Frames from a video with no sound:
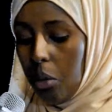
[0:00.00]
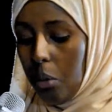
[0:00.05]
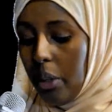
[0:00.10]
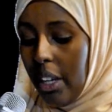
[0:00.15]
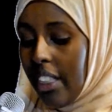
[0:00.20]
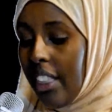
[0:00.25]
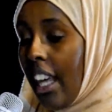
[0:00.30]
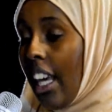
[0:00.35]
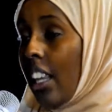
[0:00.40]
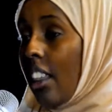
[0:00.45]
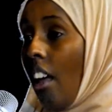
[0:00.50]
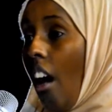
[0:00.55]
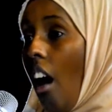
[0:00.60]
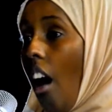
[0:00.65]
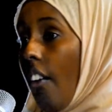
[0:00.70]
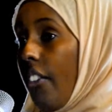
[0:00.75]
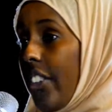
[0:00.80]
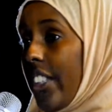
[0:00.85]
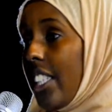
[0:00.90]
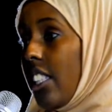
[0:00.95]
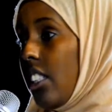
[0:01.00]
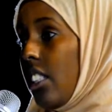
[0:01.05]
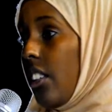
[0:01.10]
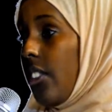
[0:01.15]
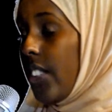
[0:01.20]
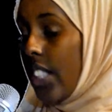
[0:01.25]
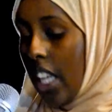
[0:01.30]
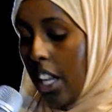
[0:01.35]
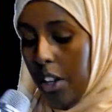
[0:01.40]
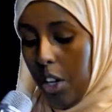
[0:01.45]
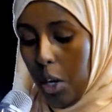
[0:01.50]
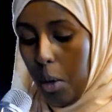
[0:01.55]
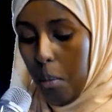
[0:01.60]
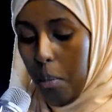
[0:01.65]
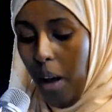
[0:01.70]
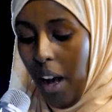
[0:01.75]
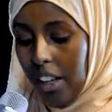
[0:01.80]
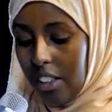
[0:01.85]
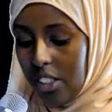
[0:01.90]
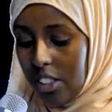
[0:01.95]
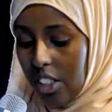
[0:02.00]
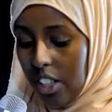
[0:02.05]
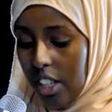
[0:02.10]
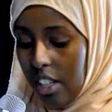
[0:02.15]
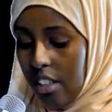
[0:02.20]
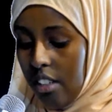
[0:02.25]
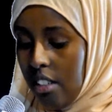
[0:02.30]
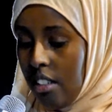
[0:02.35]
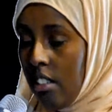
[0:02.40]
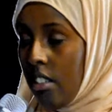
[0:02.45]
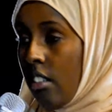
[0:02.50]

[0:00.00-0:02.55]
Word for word: The event was organized by the Partnership for the